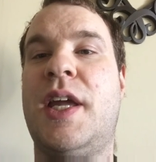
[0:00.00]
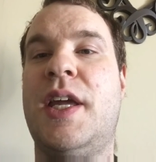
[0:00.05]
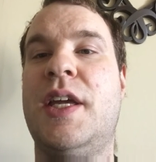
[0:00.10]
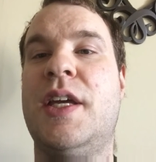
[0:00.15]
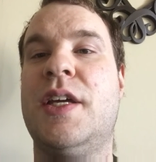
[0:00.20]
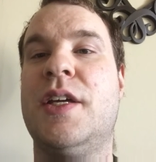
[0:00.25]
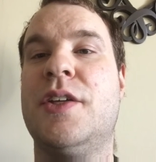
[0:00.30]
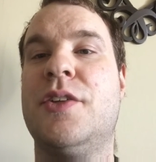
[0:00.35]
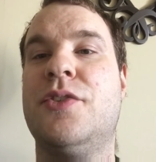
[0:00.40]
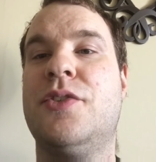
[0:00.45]

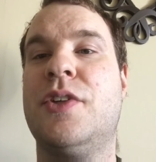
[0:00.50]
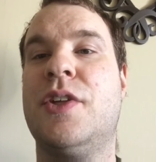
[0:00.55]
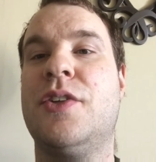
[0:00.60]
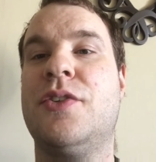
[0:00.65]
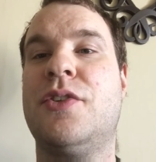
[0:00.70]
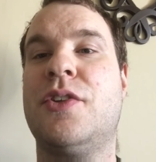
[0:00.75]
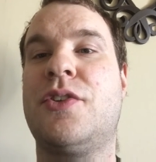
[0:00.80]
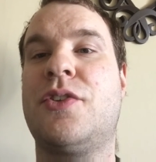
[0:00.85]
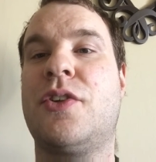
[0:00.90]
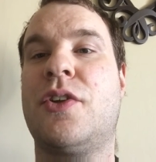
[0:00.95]
is
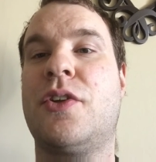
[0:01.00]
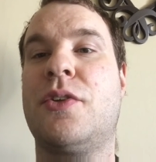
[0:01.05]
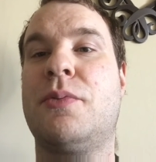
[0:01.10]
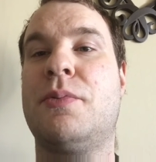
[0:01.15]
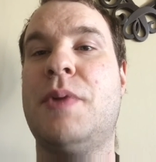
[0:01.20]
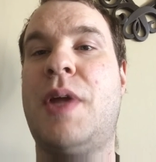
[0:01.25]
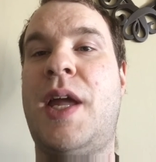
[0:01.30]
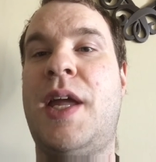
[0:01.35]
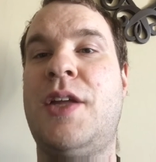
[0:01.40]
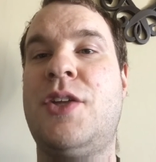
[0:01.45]
it's an
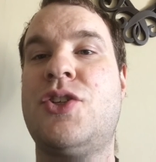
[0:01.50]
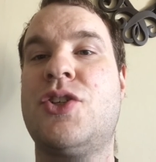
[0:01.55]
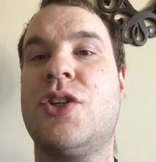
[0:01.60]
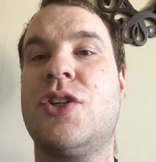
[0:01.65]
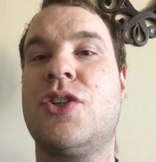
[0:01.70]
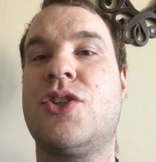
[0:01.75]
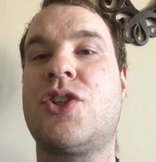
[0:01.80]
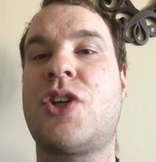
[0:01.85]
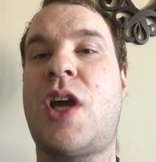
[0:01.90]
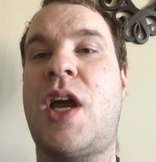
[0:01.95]

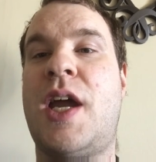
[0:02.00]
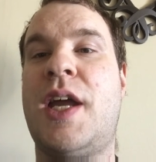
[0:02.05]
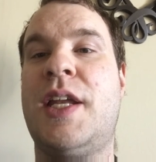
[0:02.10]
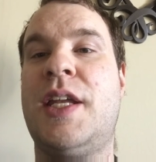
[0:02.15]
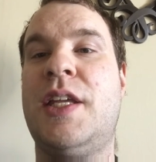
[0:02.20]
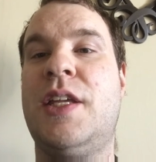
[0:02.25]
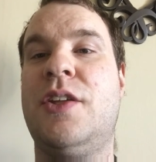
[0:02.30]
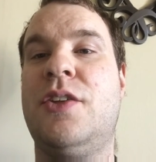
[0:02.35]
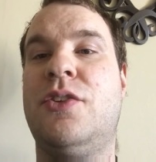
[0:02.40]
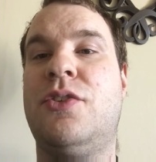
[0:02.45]
ancient
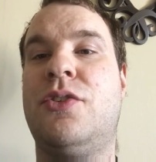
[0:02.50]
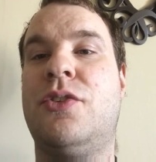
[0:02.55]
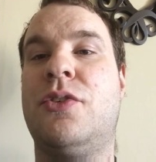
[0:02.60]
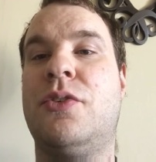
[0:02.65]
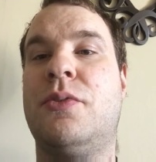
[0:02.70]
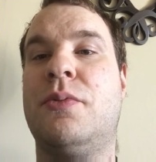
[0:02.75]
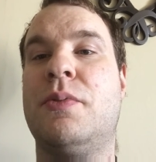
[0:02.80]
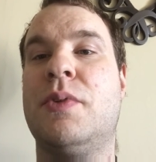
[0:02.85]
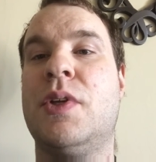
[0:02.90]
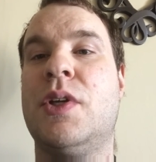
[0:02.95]

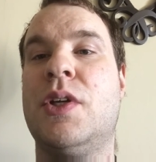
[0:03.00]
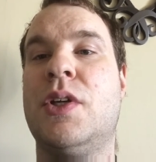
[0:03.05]
Chinese,